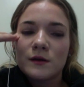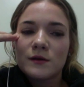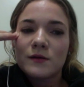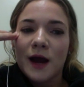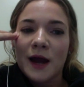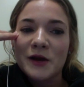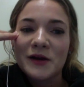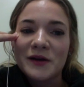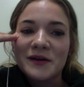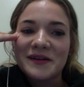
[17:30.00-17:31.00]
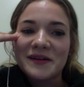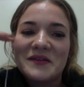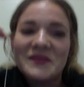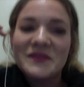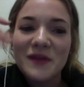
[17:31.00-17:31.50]
I heard
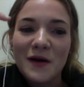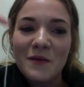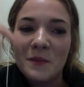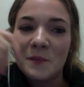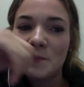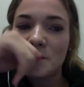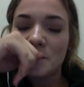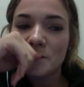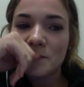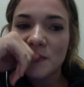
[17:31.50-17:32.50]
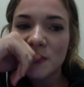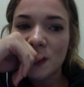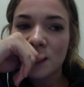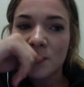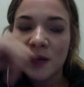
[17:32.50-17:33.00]
from the